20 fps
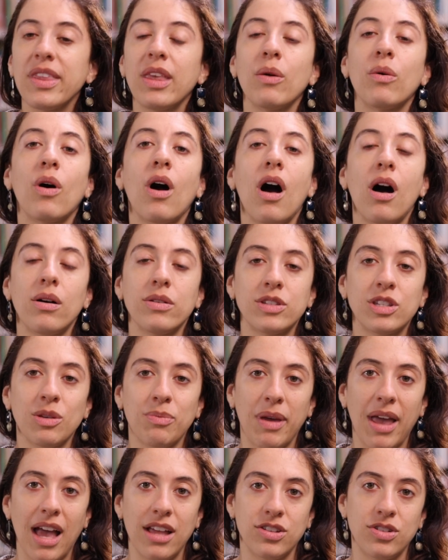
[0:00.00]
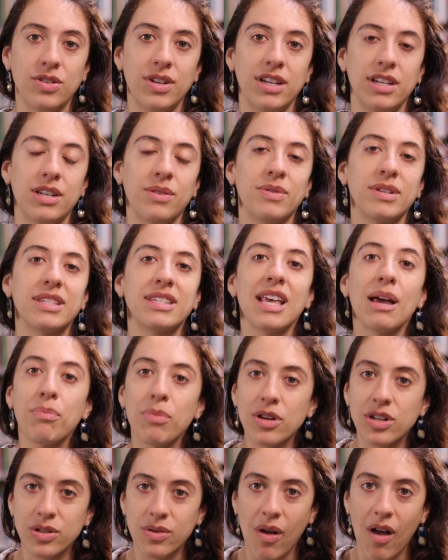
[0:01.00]
you will also be entered into a
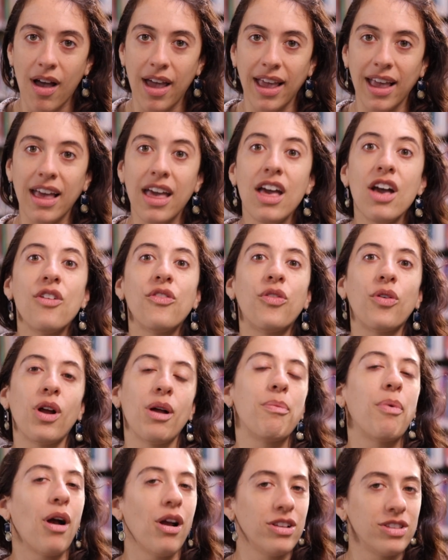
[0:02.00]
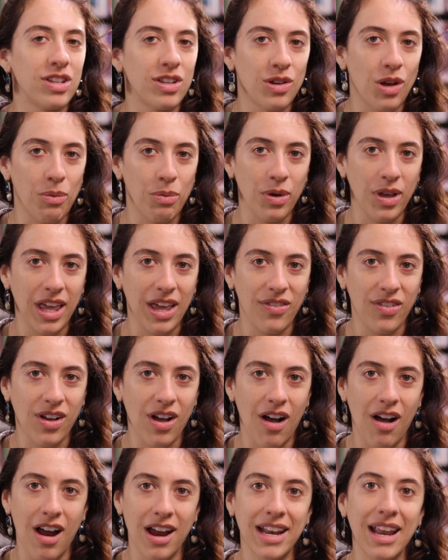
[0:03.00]
separate drawing for a Barnes & Noble gift
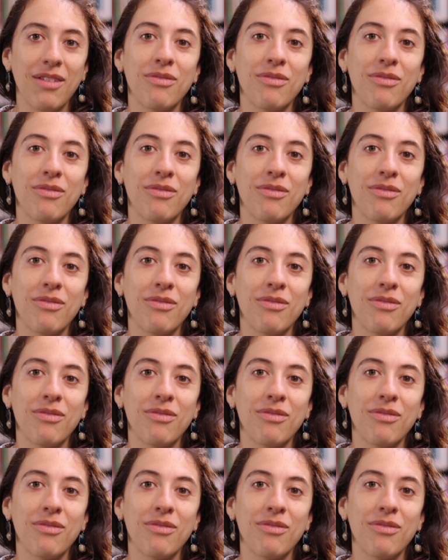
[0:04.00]
card.